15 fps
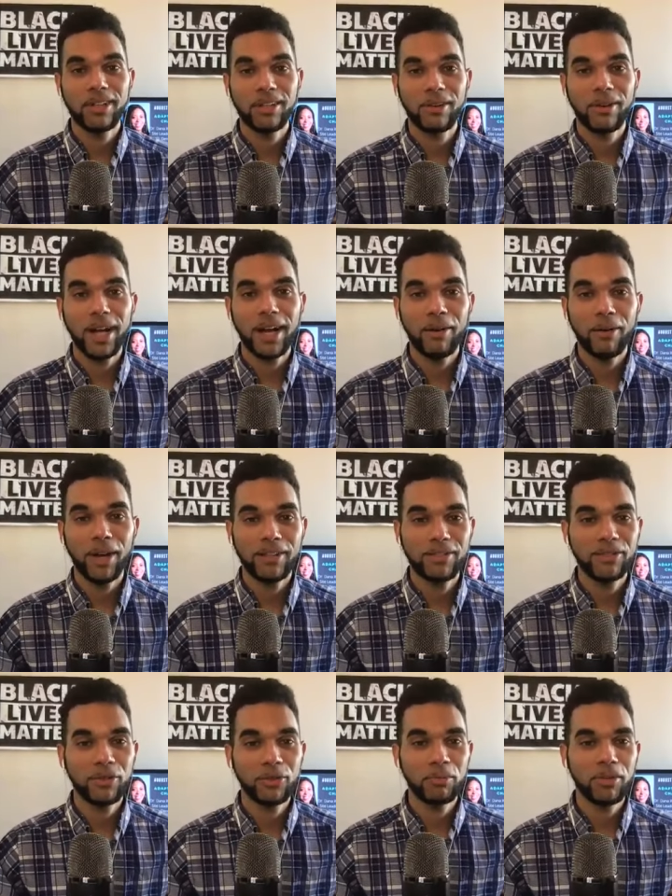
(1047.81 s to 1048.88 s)
You know, how has
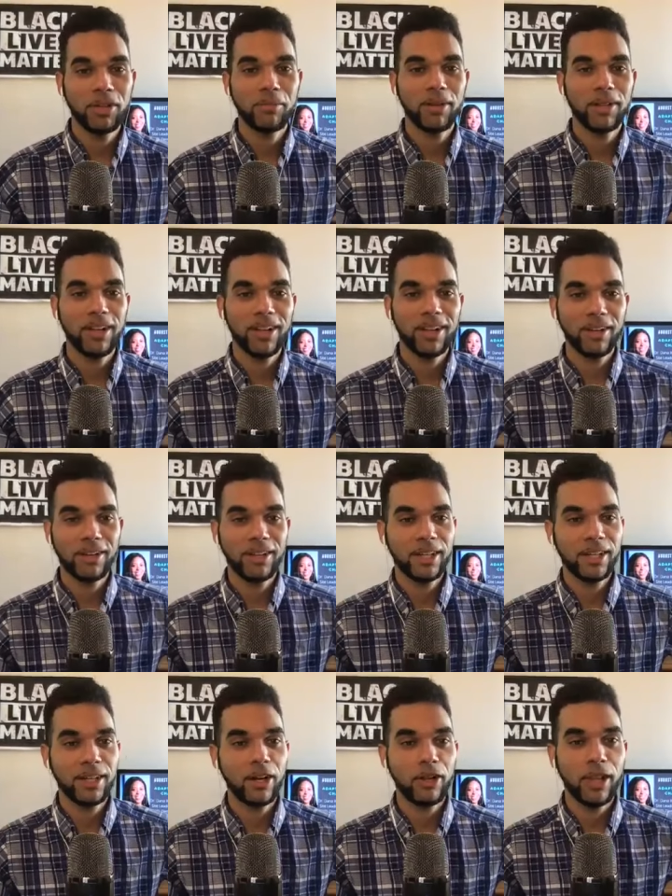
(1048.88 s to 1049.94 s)
Zoom come along
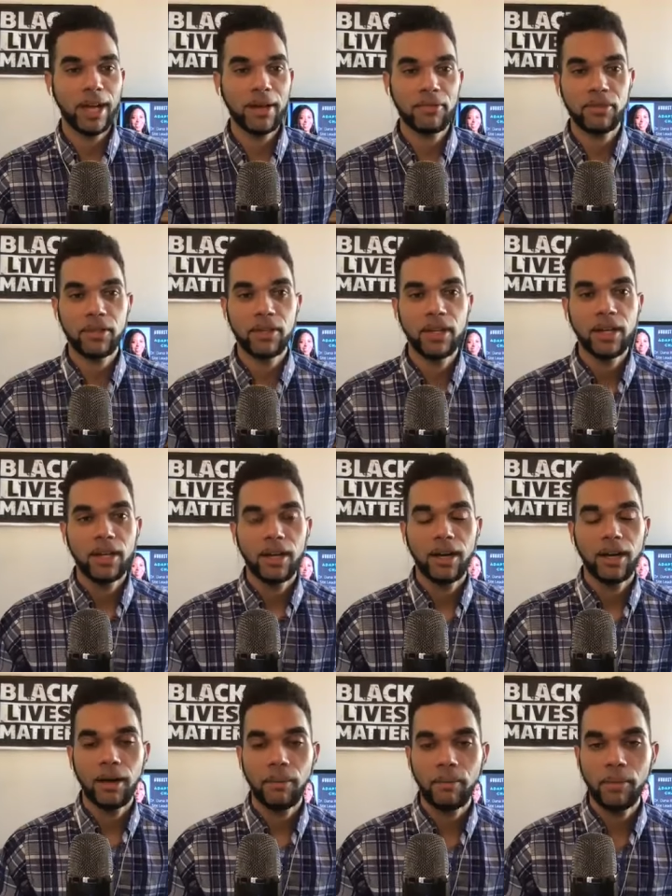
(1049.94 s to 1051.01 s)
in our lives
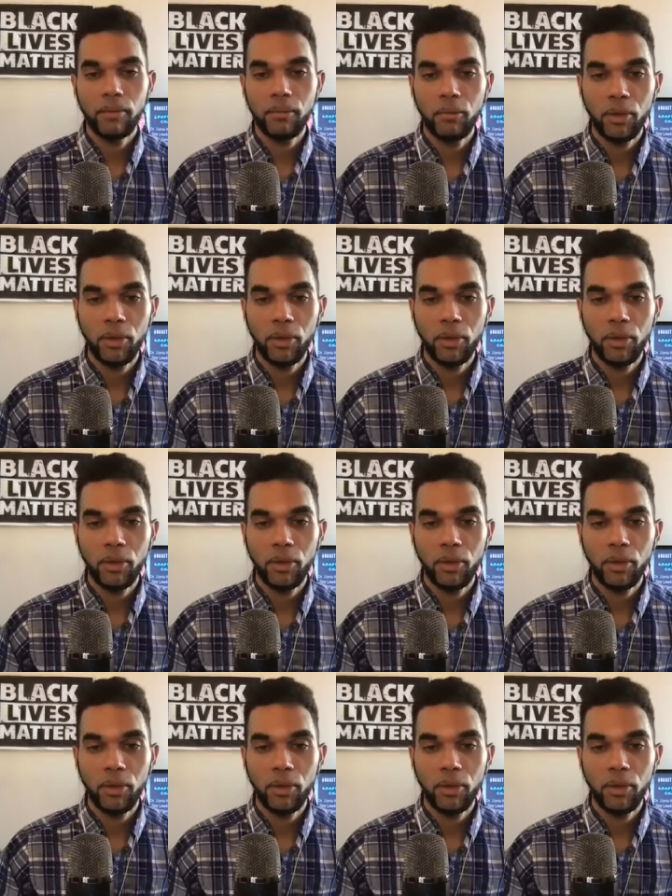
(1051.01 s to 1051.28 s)
um,